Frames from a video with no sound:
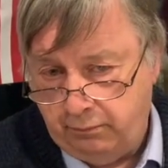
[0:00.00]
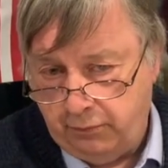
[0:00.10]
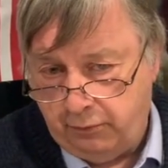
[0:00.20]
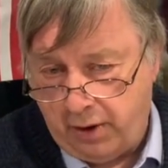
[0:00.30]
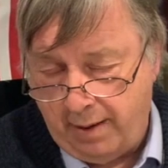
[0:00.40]

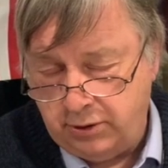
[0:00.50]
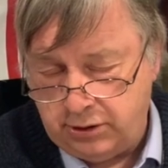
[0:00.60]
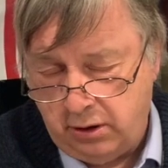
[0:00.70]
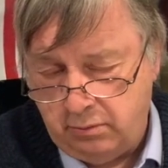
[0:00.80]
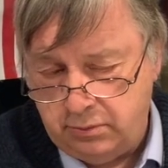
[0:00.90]
the
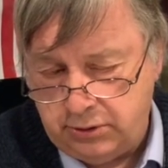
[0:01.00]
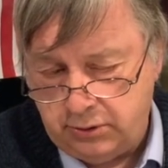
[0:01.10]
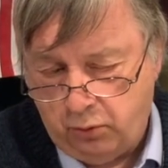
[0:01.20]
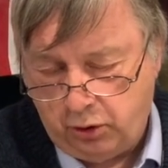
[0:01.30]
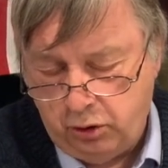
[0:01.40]

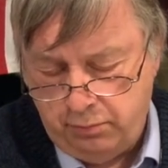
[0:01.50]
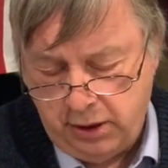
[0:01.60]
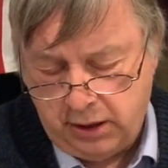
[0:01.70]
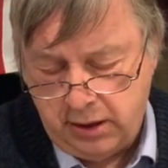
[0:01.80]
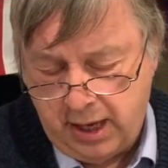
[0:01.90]
ribosomes, or it could be
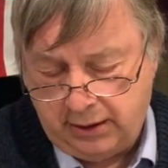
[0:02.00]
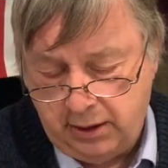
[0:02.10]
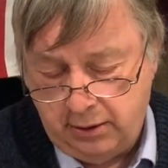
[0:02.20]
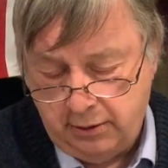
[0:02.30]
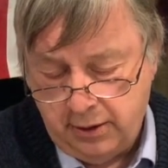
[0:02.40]

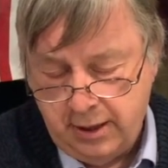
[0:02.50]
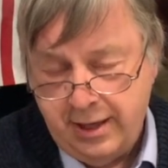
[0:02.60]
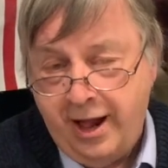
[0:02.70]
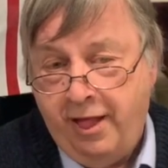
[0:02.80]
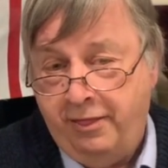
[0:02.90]
connected.
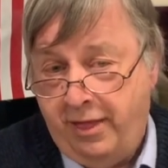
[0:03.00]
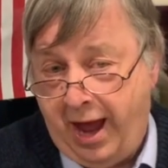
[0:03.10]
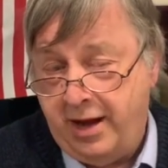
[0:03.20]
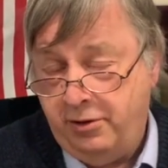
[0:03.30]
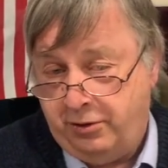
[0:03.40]

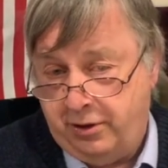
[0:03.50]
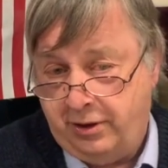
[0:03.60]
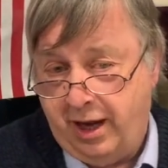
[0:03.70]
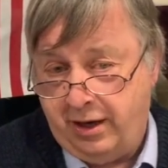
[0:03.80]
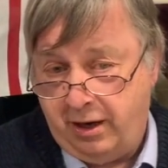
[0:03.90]
That you could
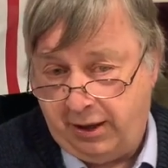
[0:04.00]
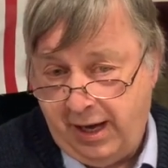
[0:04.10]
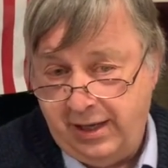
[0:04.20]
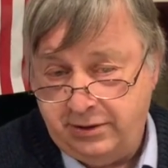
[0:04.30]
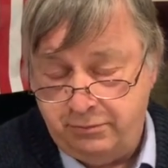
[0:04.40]
get on a
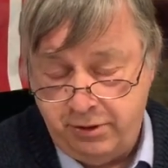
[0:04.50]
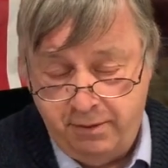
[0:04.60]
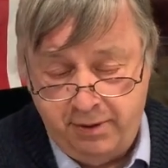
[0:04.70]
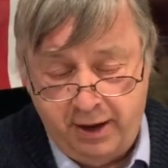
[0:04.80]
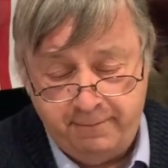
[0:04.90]
case with me
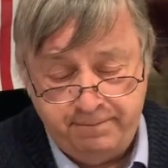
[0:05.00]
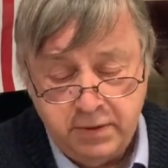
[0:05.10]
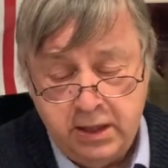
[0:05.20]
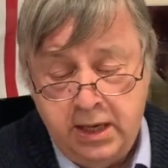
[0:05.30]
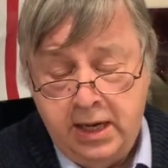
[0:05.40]
about.
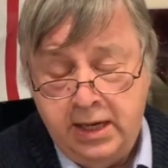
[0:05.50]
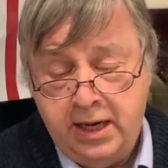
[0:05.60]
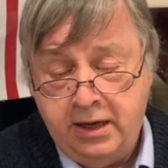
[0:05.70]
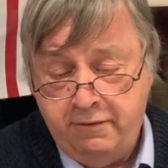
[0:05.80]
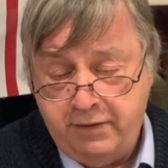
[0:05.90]
In
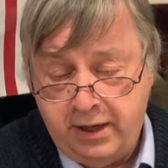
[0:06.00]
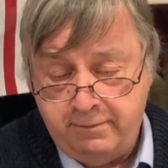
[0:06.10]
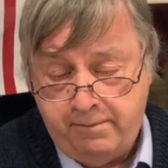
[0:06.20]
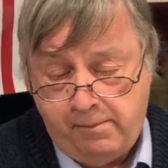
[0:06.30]
any event,